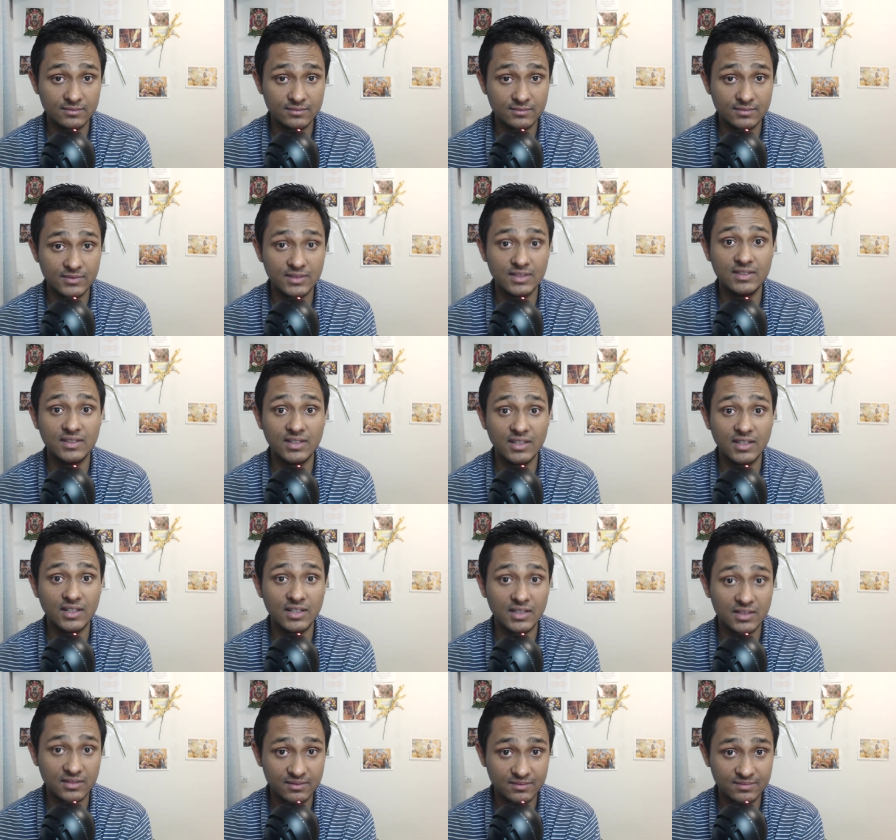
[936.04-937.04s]
this sinner
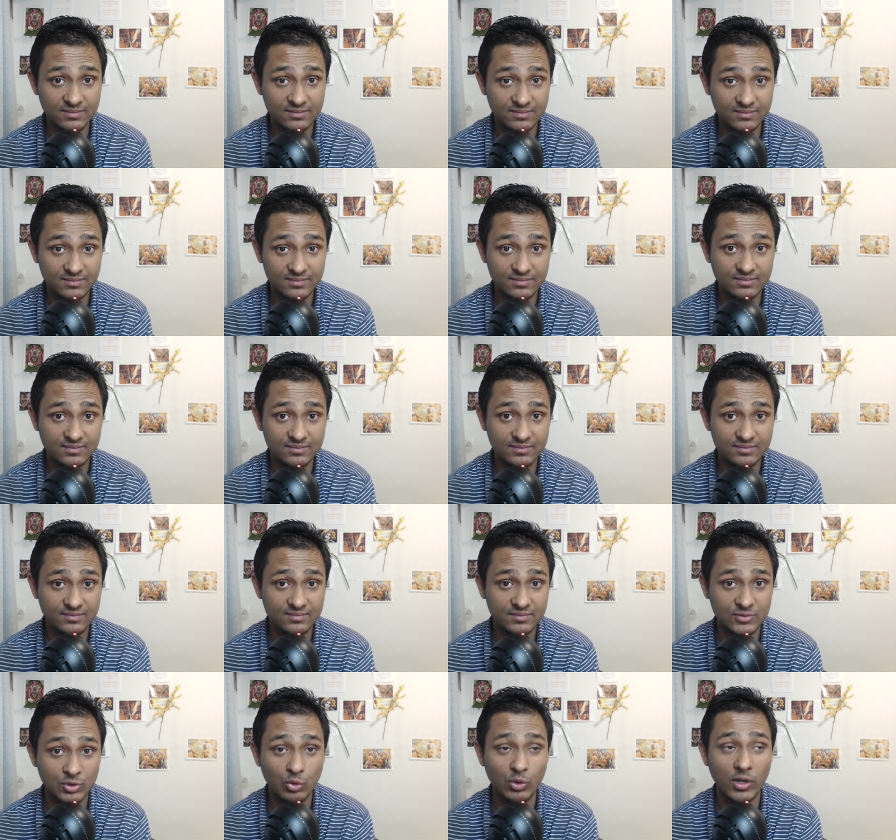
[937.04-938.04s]

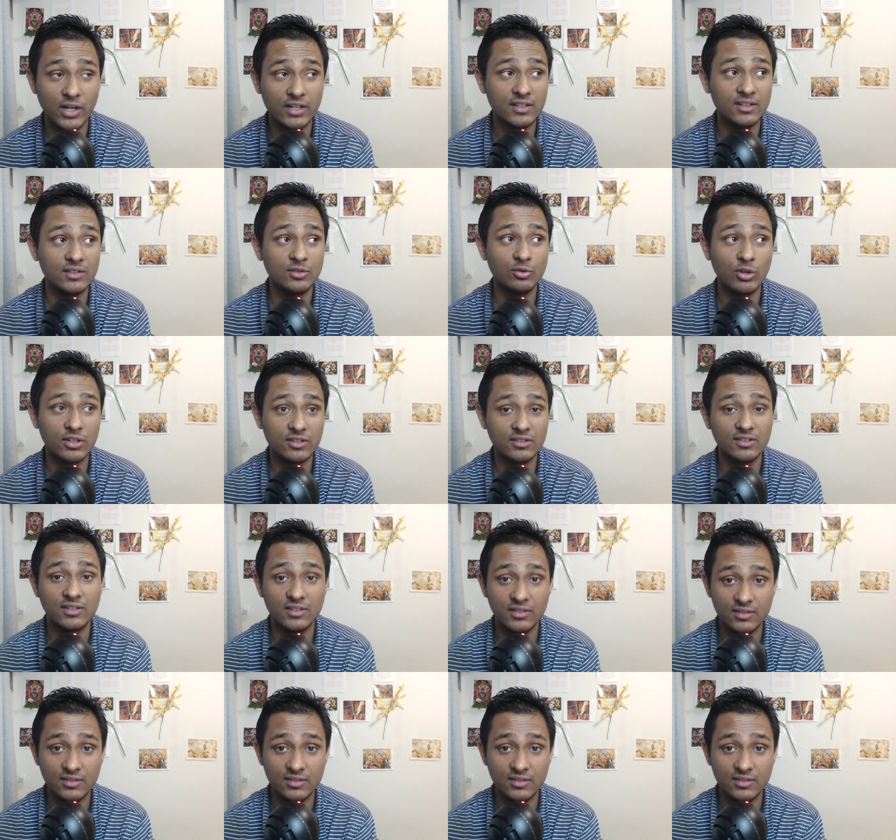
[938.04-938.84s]
who had this question.